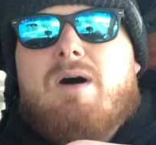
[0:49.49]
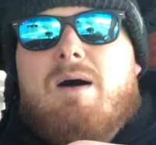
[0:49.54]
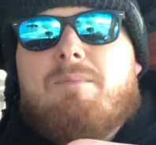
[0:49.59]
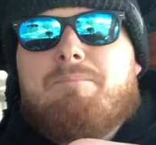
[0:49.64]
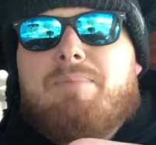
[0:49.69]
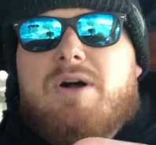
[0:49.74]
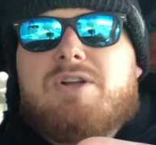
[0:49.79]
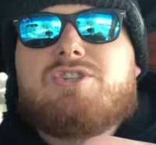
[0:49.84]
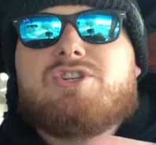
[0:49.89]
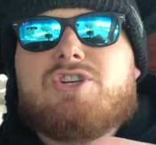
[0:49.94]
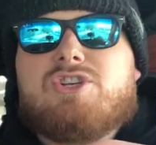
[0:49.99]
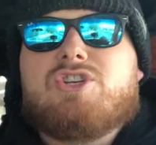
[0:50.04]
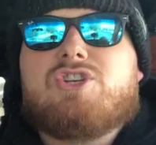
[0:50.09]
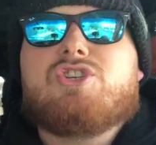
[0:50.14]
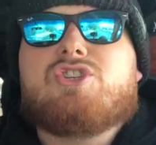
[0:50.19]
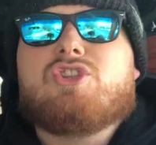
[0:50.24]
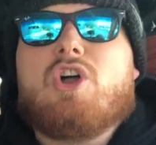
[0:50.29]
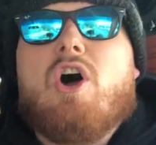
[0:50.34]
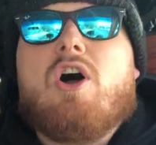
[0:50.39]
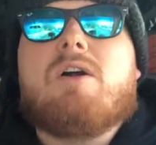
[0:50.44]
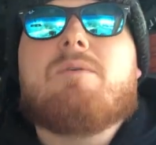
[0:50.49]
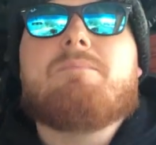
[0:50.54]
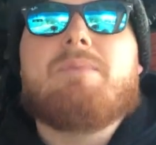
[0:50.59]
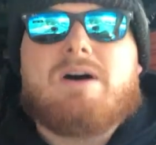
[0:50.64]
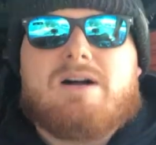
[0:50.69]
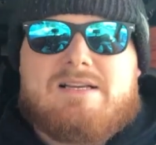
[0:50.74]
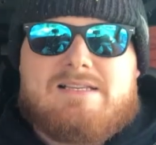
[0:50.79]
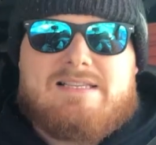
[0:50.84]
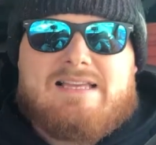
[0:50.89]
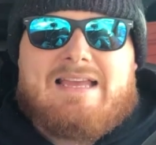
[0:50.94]
a bunch of
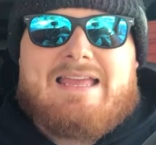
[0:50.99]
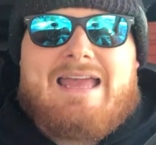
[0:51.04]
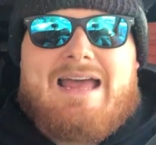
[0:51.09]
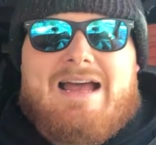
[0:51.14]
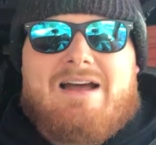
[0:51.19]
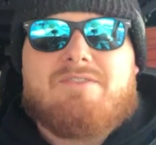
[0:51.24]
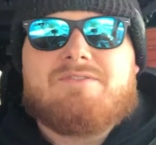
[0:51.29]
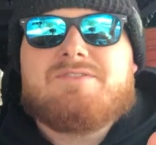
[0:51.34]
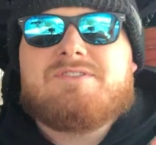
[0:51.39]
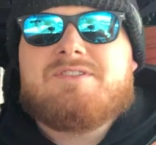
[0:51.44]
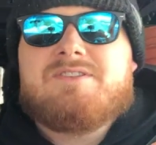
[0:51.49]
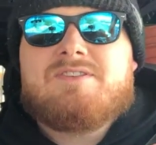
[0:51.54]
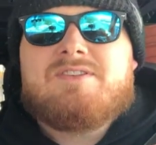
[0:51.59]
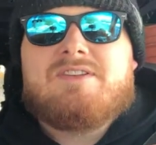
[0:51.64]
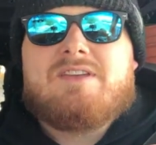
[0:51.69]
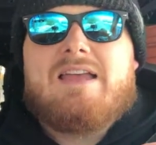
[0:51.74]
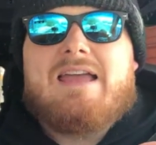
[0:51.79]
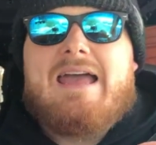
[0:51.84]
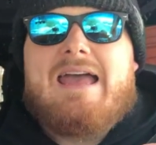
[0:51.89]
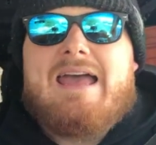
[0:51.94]
Starbucks accounts.